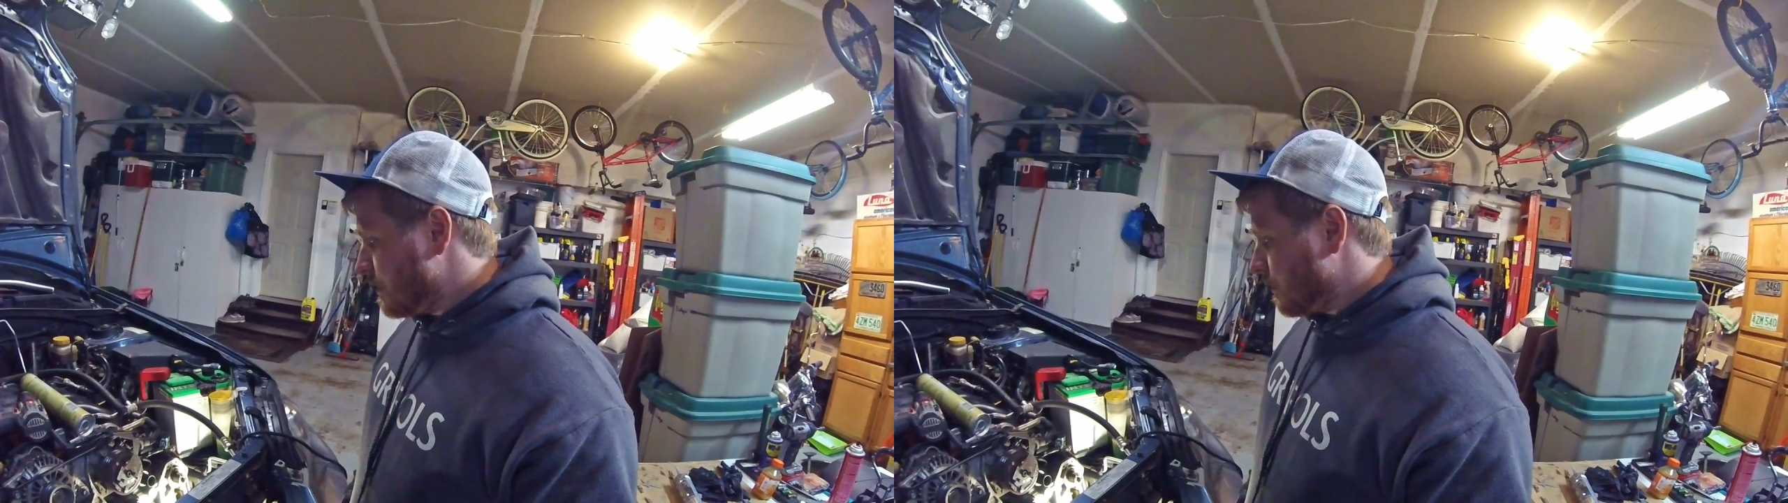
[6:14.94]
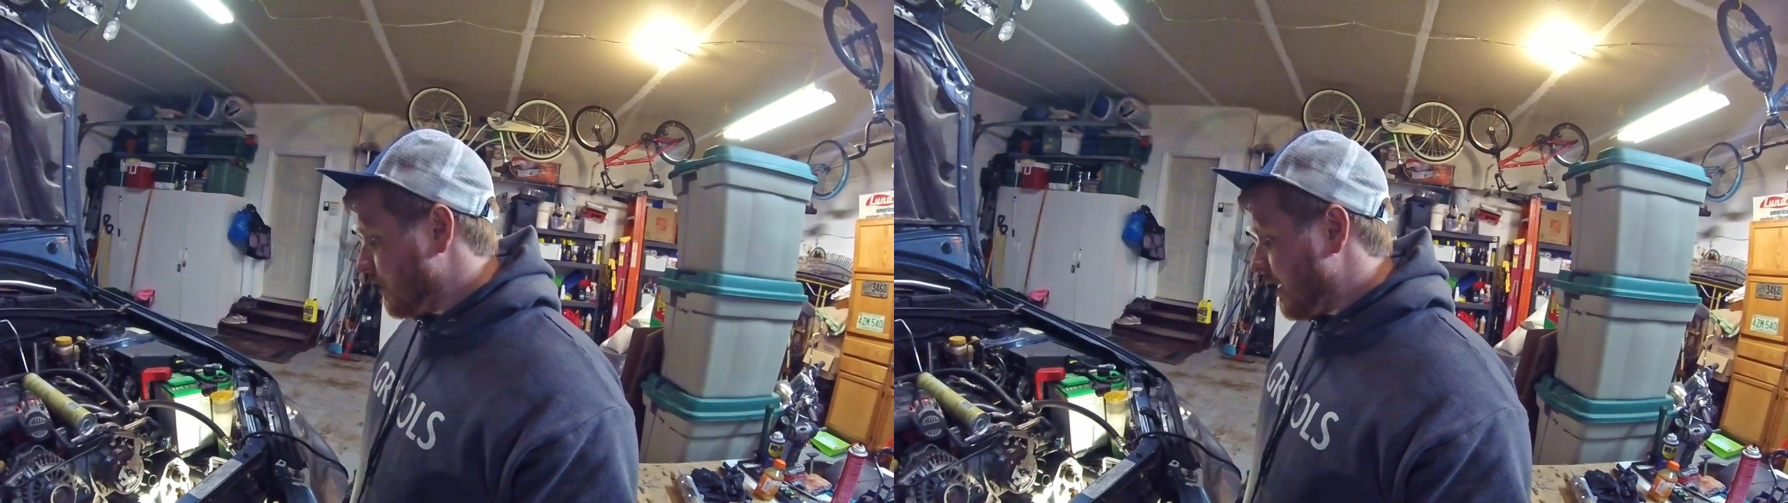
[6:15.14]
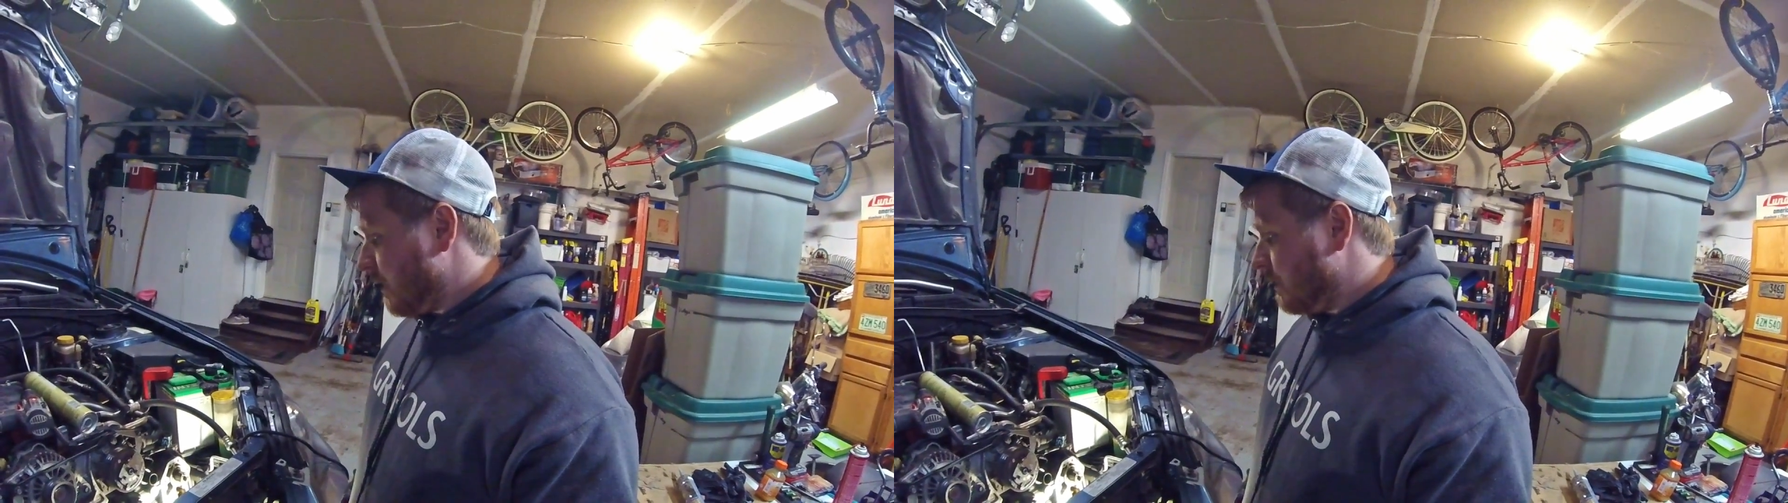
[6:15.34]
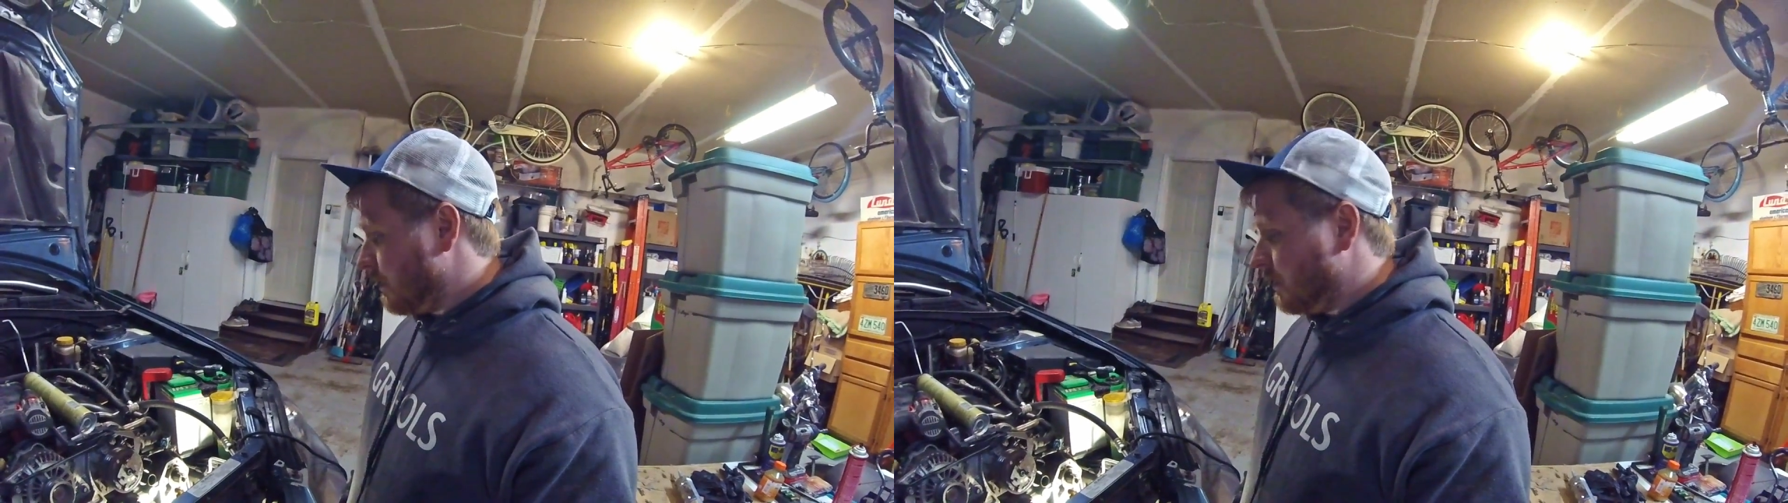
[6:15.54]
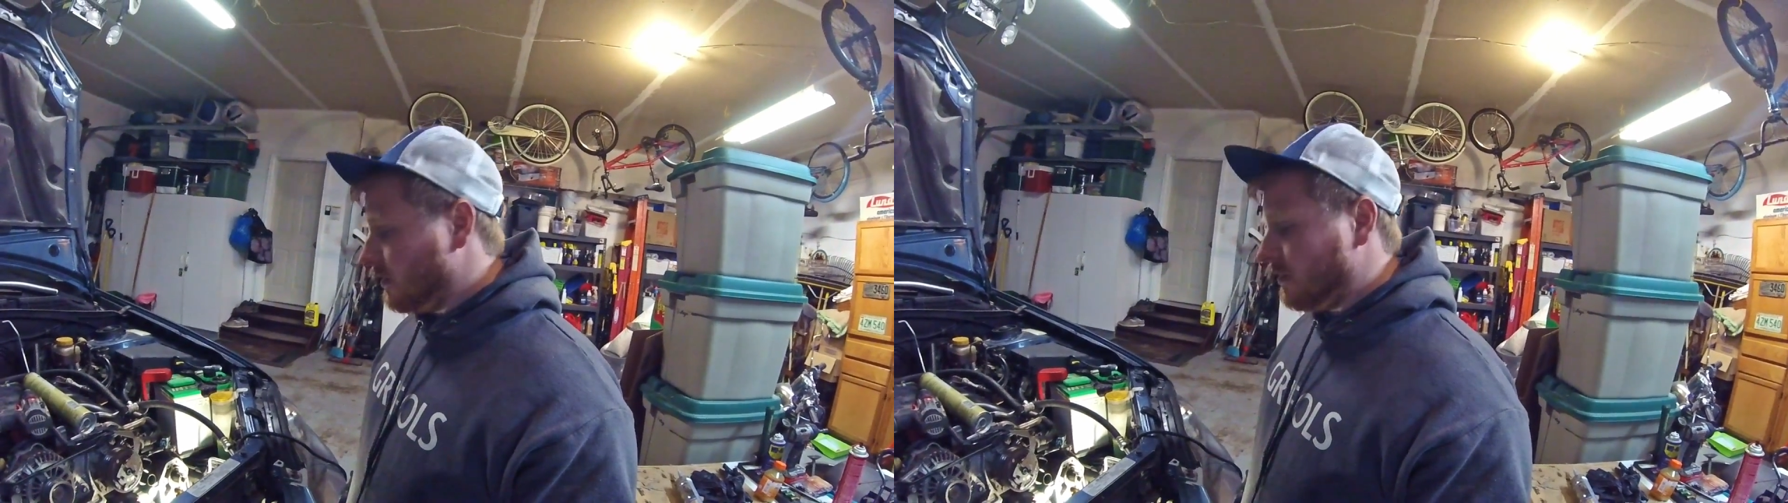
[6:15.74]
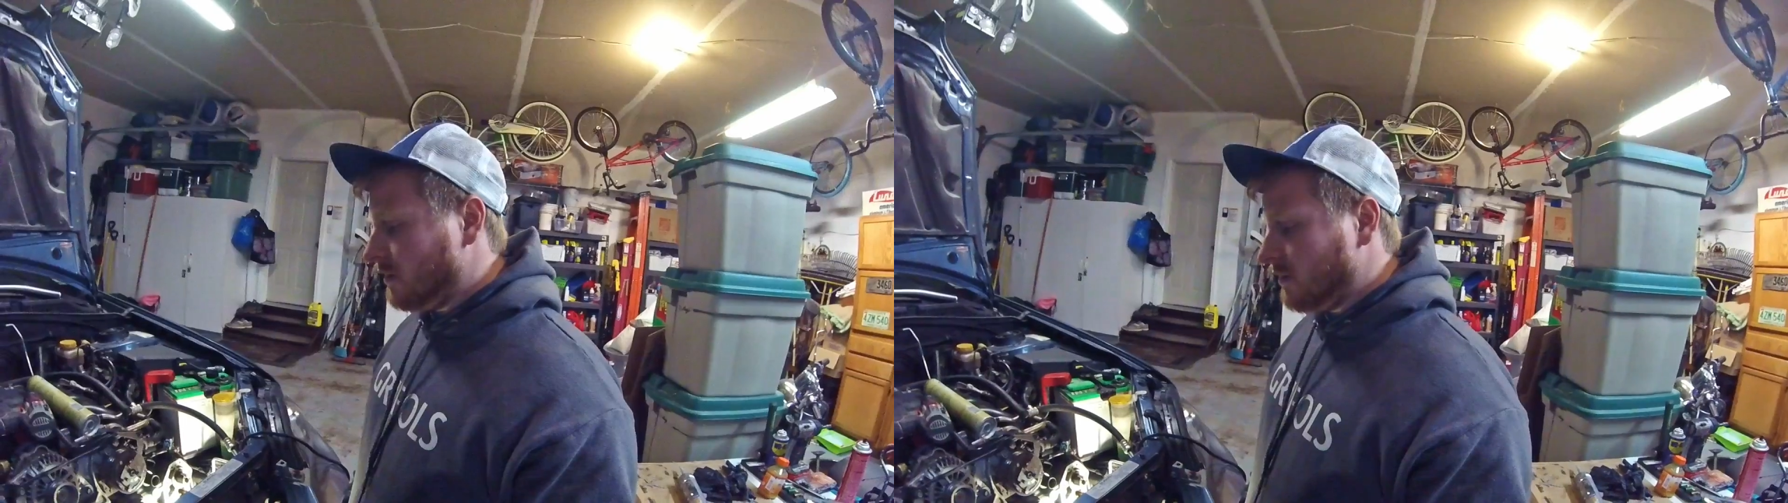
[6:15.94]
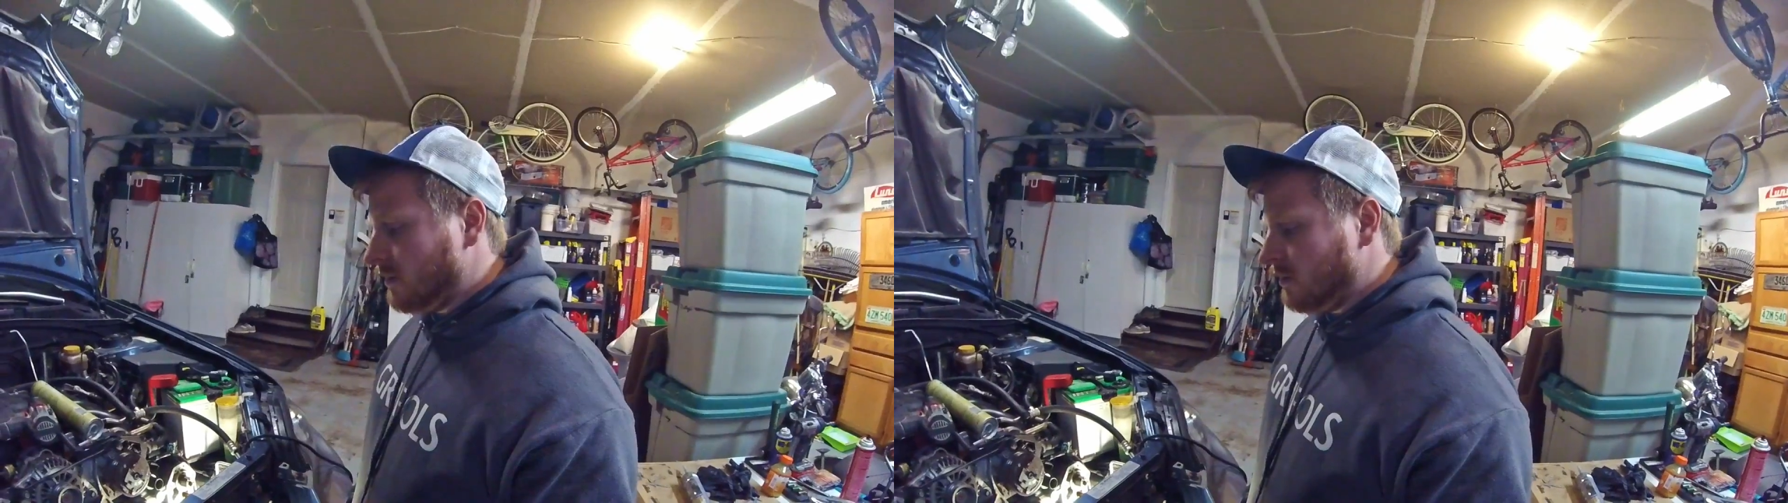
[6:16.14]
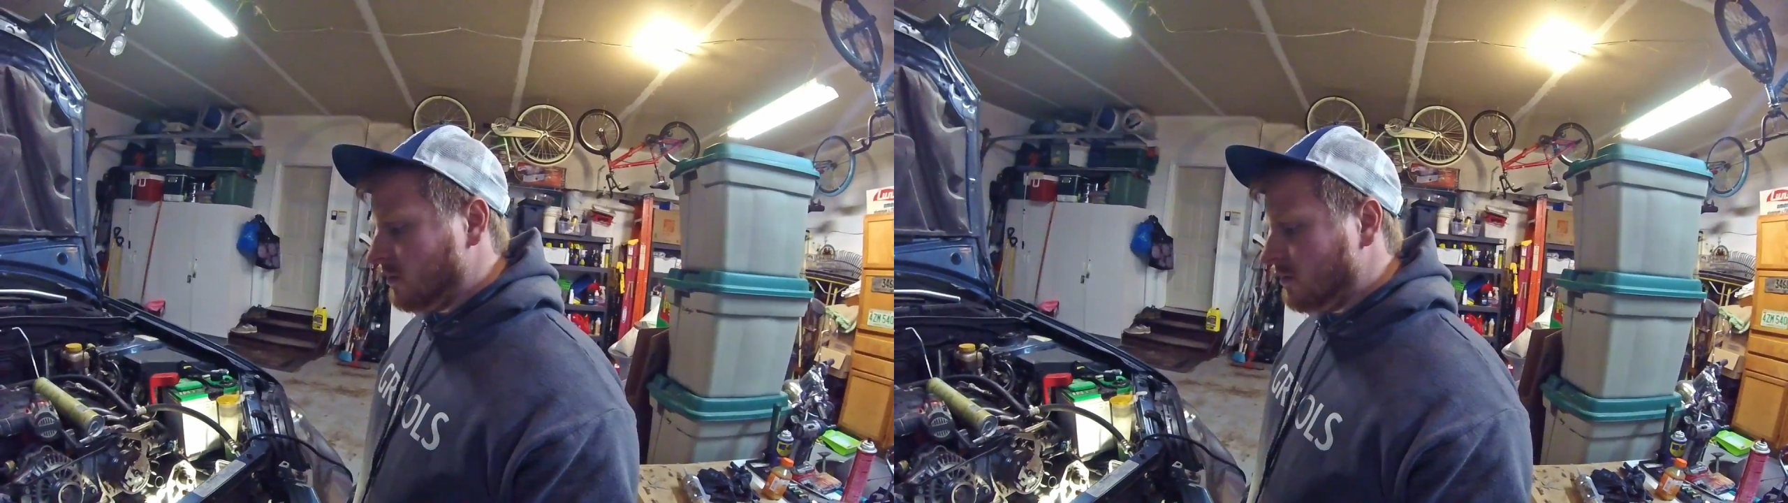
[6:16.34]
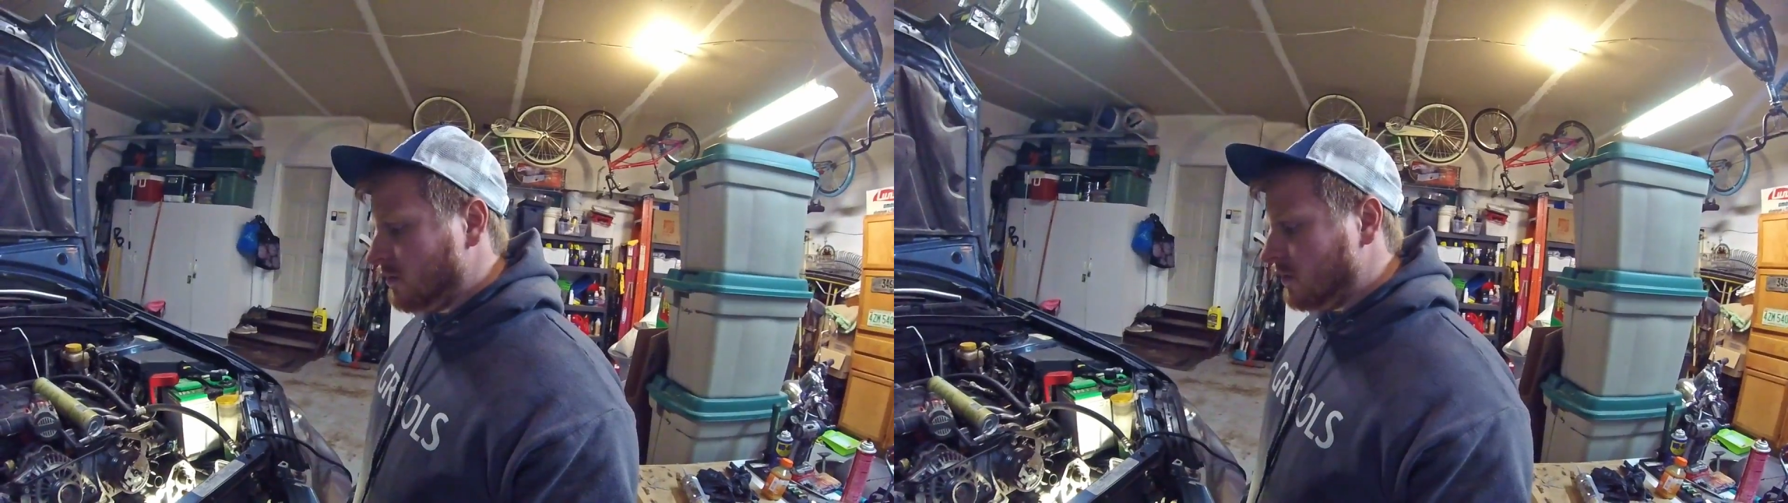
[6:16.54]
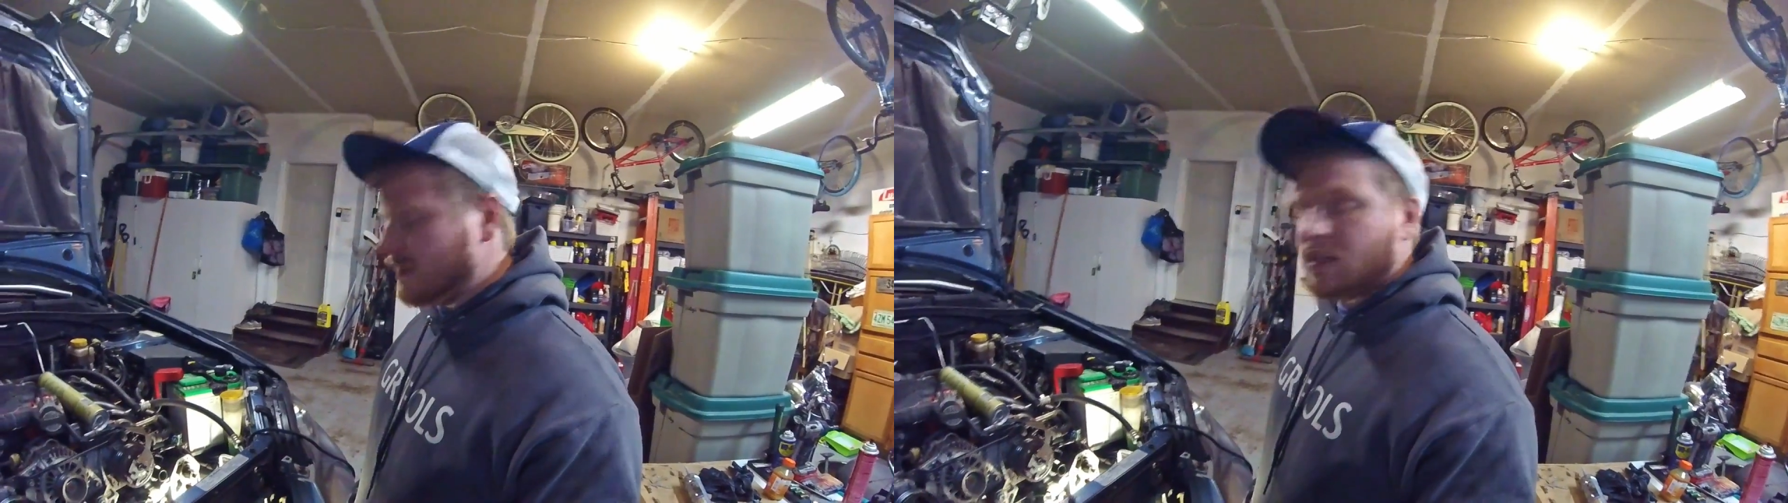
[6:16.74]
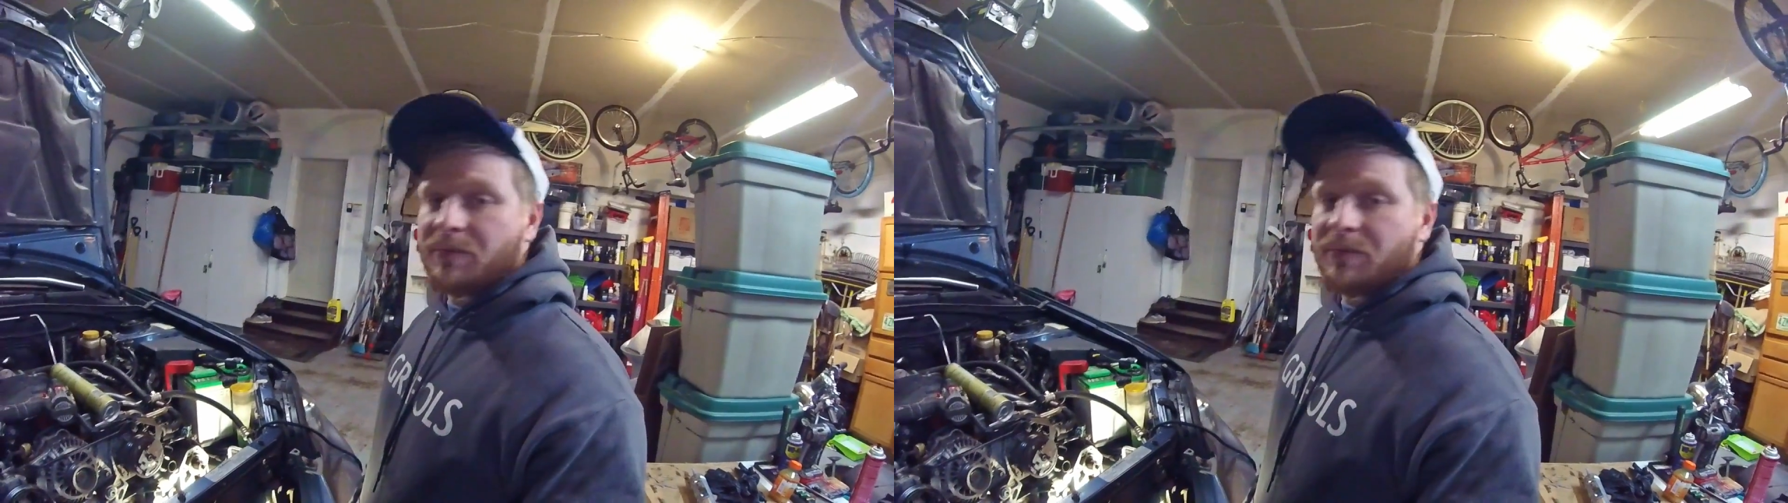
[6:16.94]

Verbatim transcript: So, yeah, that's